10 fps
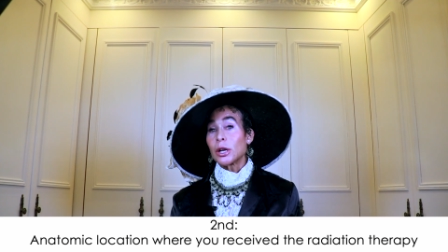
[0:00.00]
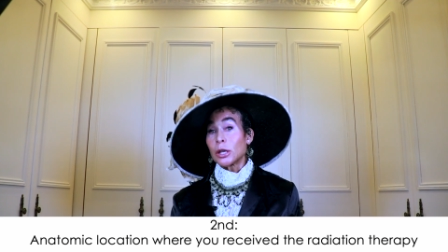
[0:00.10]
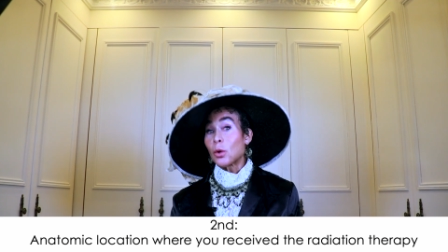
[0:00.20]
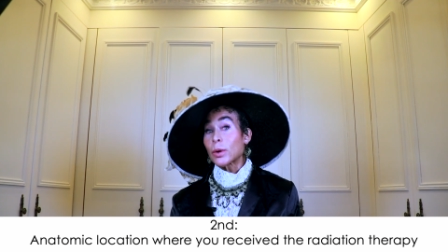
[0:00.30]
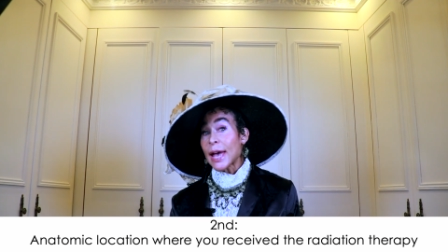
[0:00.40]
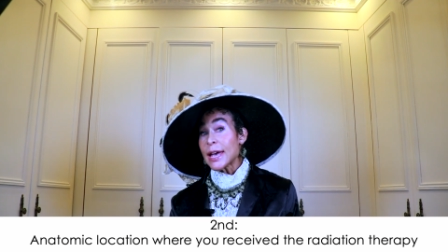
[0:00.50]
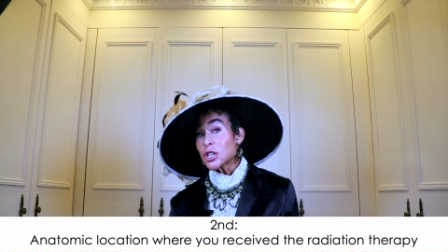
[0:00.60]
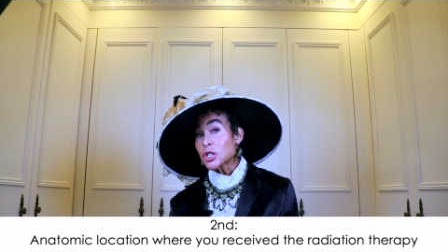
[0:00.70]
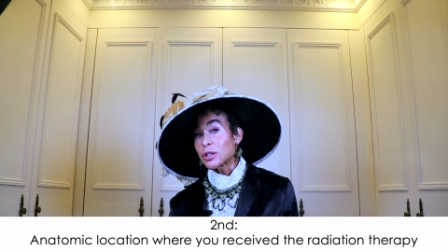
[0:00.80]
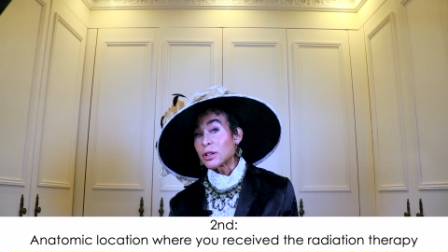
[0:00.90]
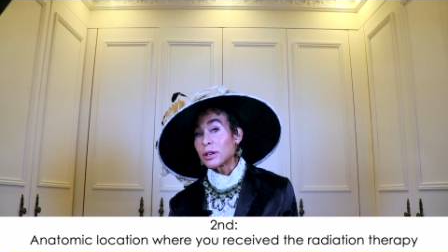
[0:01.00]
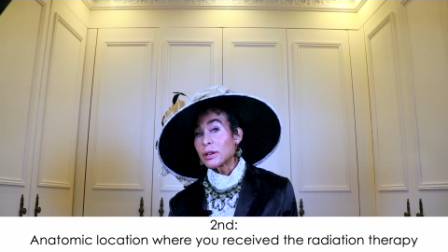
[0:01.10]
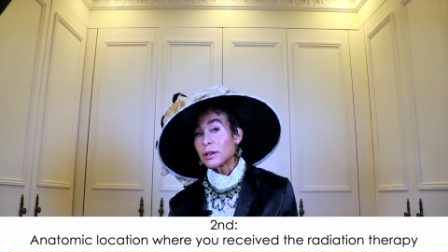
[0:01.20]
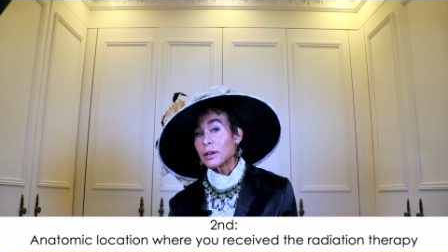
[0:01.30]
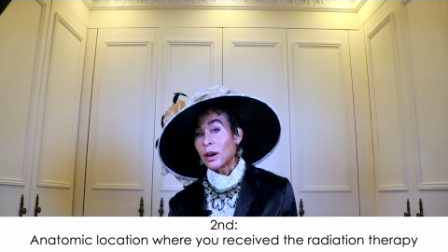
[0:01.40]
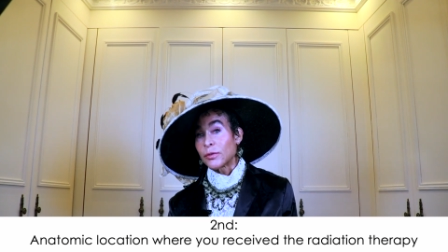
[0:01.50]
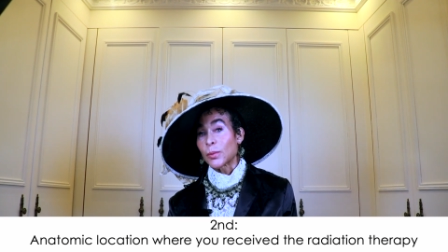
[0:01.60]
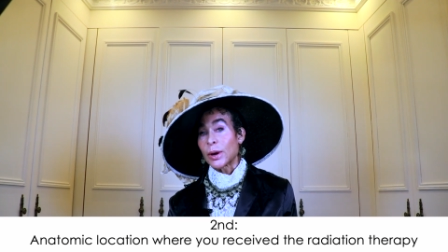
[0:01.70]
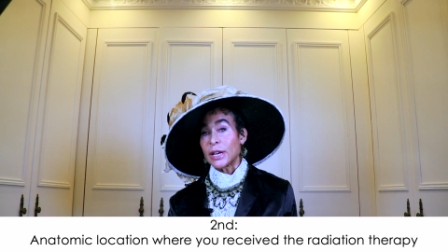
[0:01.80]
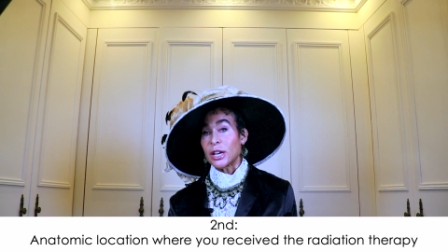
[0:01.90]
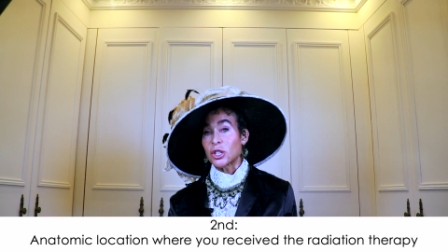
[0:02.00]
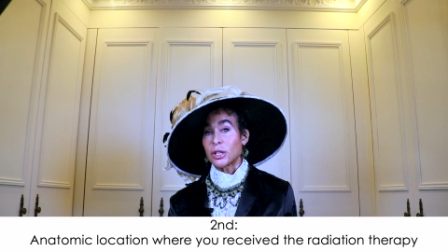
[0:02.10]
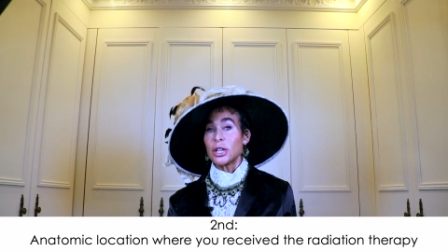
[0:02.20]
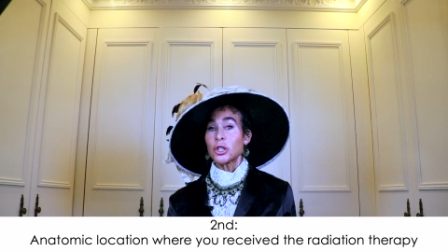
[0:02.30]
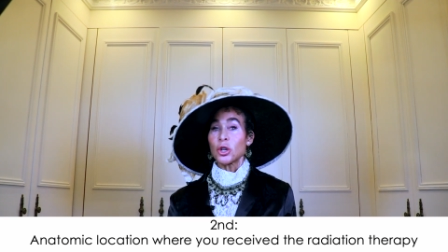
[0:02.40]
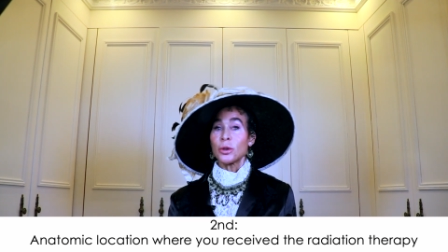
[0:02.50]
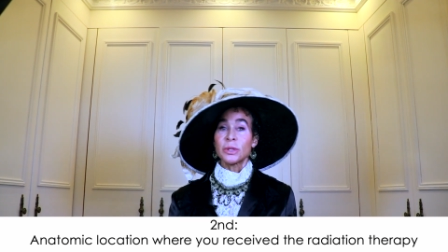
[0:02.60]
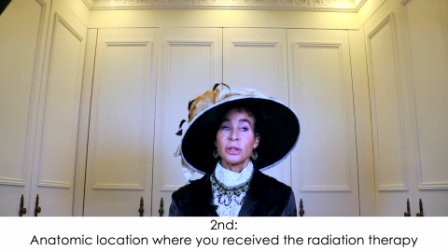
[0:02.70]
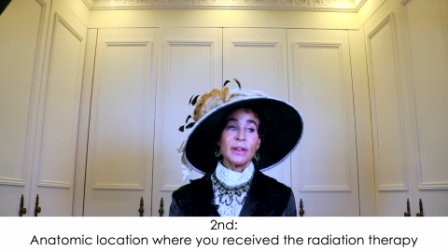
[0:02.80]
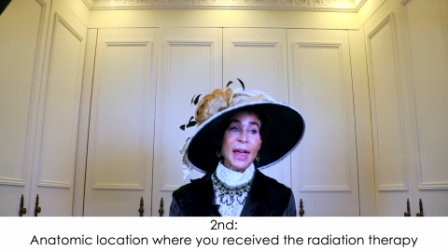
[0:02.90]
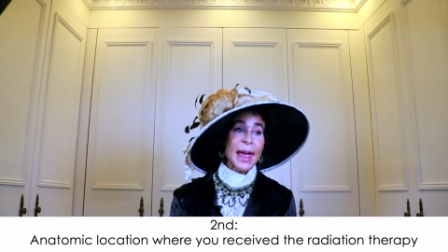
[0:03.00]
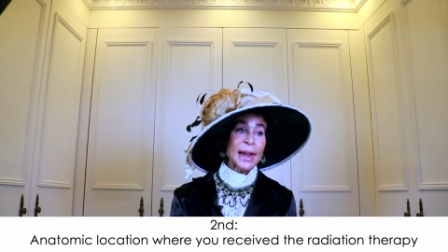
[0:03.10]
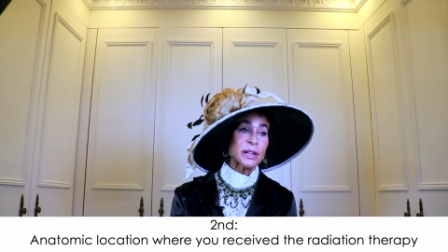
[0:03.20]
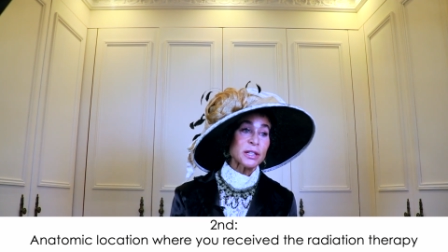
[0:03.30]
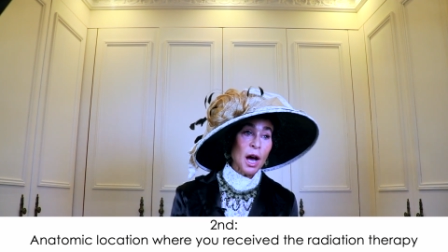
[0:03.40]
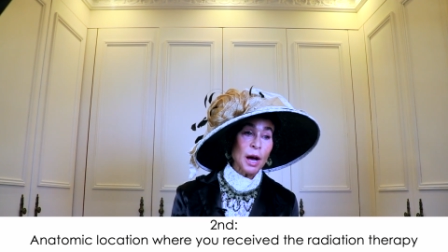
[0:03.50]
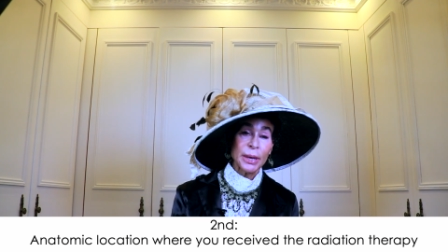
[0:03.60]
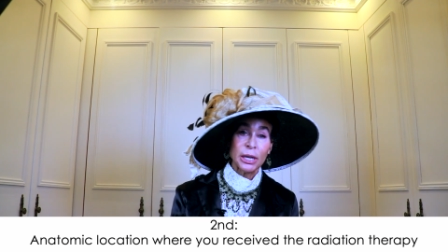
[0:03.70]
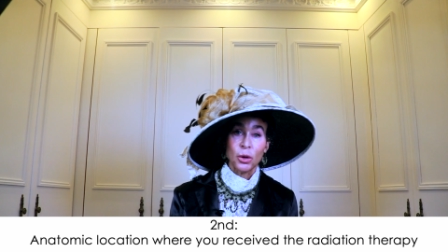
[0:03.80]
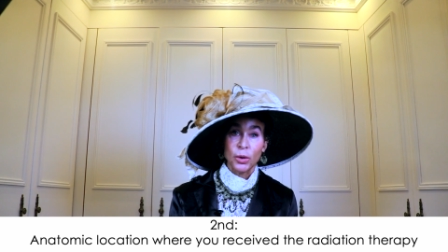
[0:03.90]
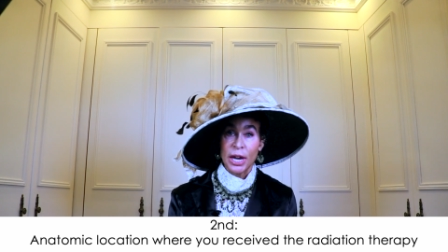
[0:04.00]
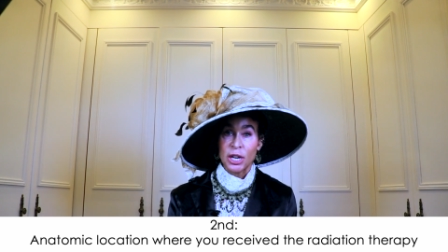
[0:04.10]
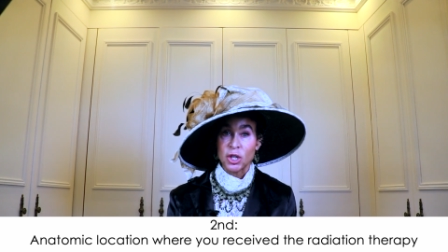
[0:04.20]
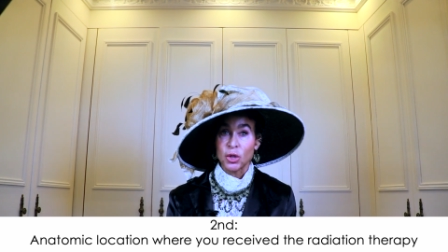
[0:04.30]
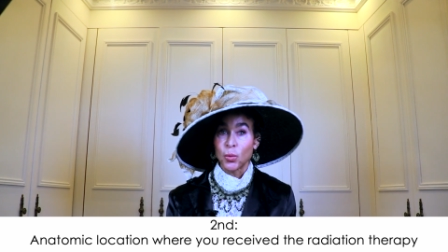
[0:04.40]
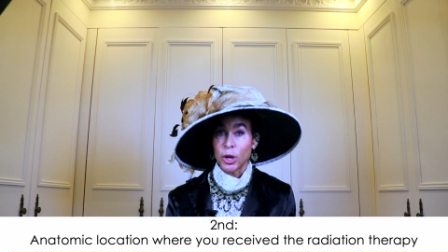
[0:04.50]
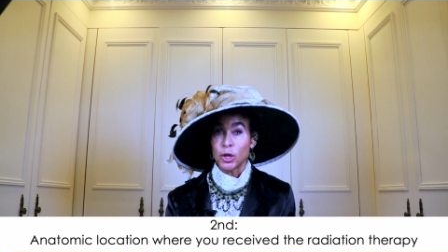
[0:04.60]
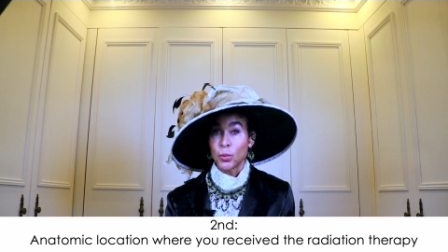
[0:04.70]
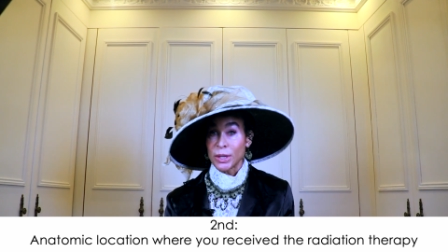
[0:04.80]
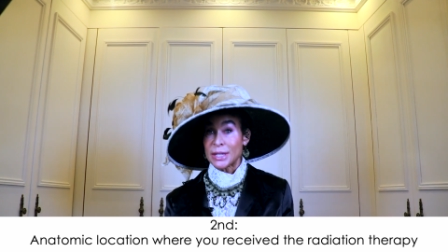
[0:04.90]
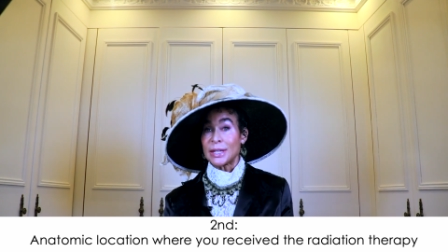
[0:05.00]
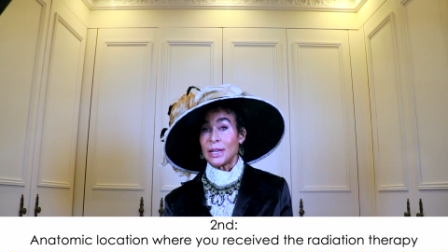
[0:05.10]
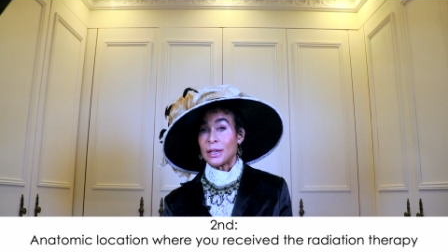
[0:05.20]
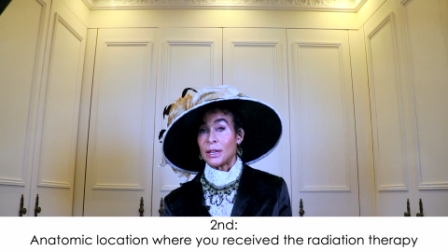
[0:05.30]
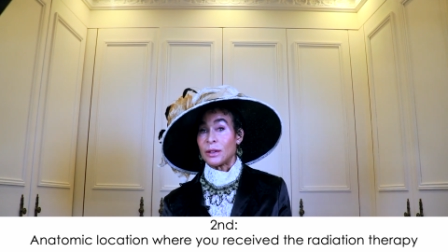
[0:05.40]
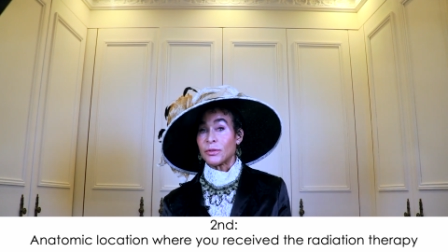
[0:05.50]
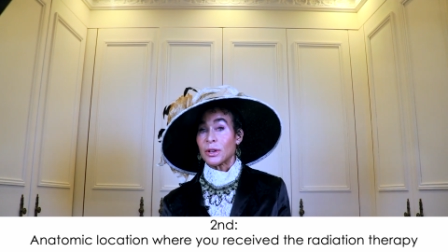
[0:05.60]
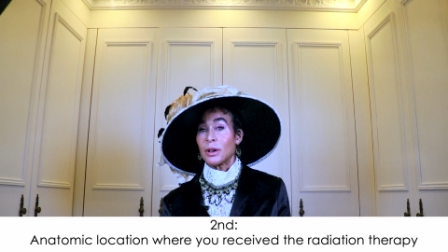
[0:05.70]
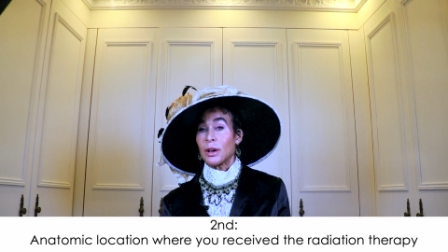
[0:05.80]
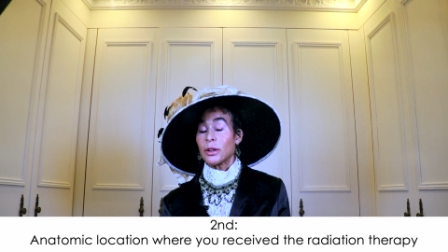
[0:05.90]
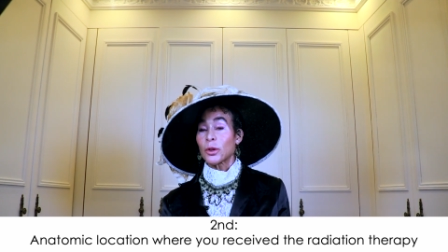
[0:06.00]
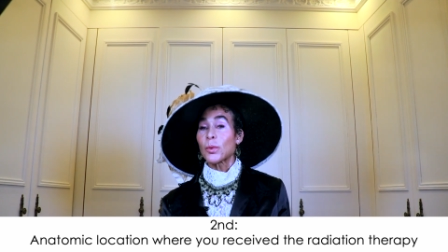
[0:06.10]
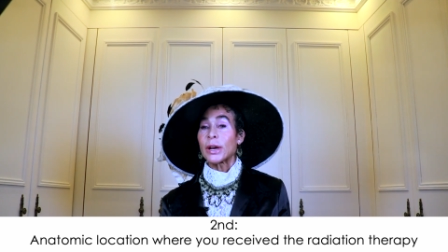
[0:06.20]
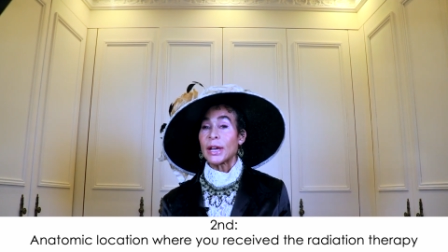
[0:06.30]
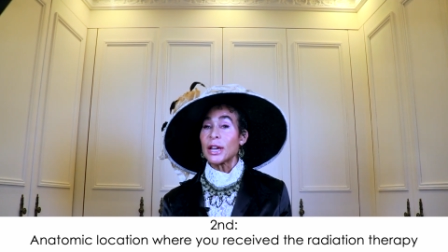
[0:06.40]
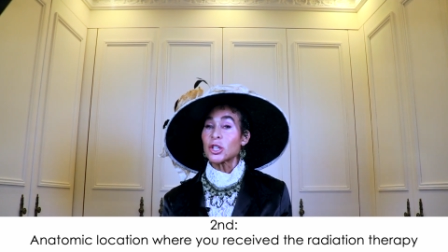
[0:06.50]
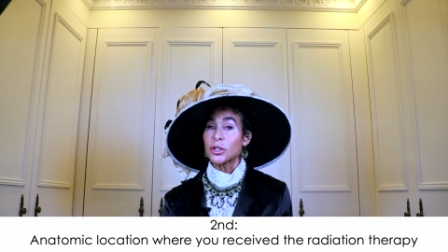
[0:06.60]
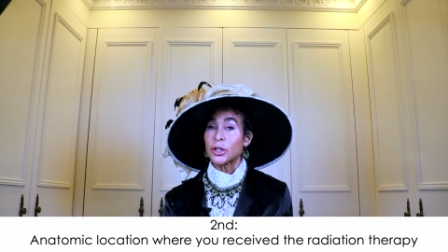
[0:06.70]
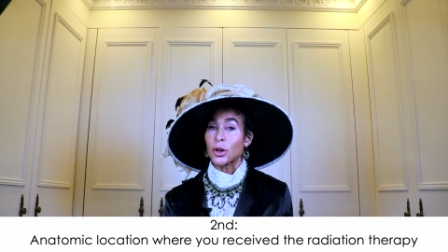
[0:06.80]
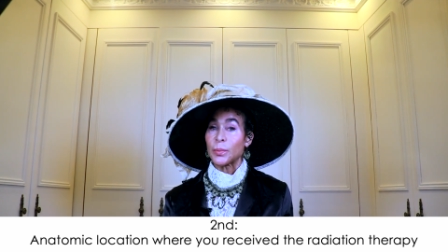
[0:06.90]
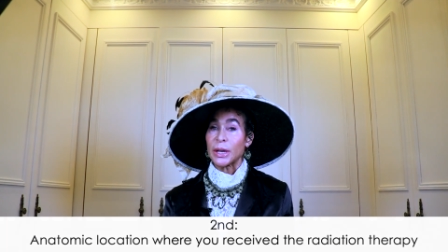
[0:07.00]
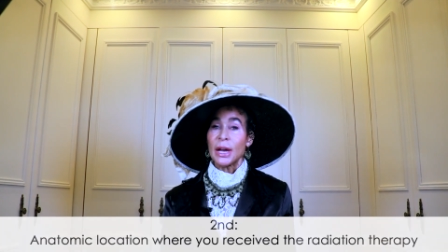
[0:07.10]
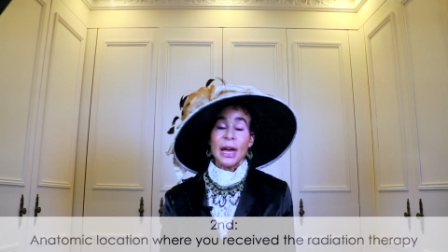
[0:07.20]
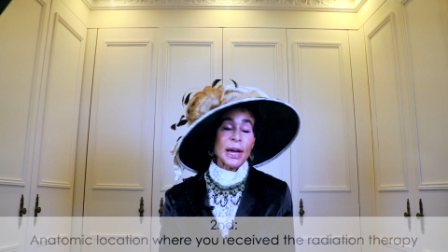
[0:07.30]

location of the radiation, in terms of anatomic location where you received the radiation therapy.